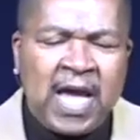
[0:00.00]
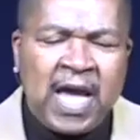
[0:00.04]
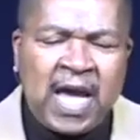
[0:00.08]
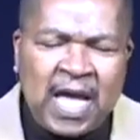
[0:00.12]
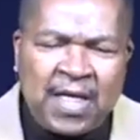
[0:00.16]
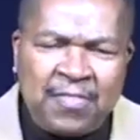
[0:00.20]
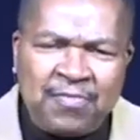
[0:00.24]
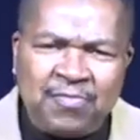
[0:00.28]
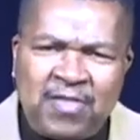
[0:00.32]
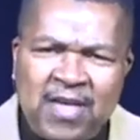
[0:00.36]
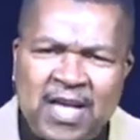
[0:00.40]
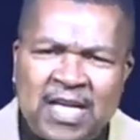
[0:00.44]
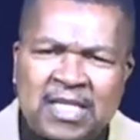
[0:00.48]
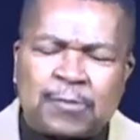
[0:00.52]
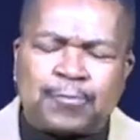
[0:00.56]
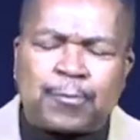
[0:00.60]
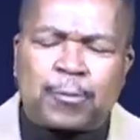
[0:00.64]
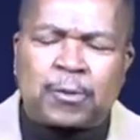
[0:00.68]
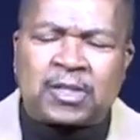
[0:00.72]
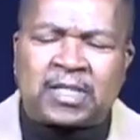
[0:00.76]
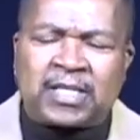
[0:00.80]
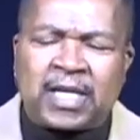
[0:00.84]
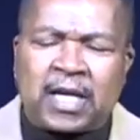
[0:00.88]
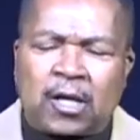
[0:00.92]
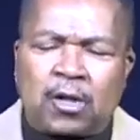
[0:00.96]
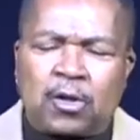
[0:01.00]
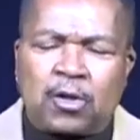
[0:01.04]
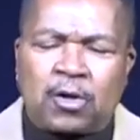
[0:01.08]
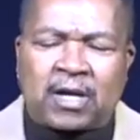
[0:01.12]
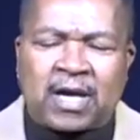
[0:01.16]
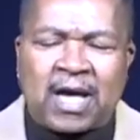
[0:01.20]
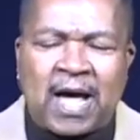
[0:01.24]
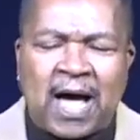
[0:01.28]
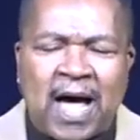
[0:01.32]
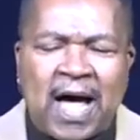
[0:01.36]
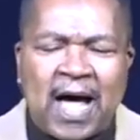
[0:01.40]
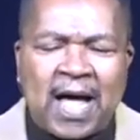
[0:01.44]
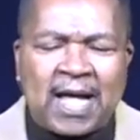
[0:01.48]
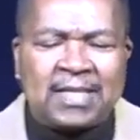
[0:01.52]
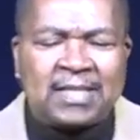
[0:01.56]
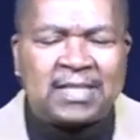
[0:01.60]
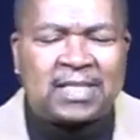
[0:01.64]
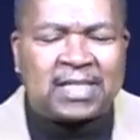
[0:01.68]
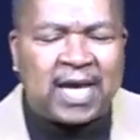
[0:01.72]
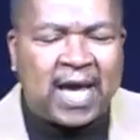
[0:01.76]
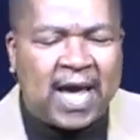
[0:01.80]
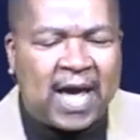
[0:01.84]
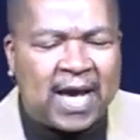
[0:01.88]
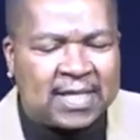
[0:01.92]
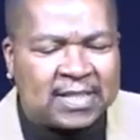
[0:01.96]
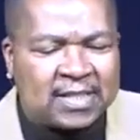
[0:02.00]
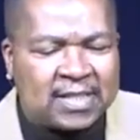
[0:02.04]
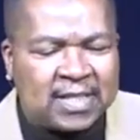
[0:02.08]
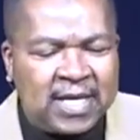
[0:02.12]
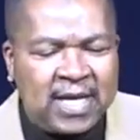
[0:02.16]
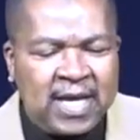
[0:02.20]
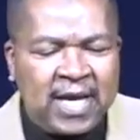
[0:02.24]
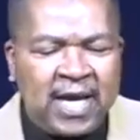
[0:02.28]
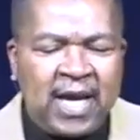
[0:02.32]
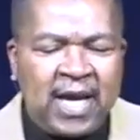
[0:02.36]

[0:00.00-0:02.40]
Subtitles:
In this particular context,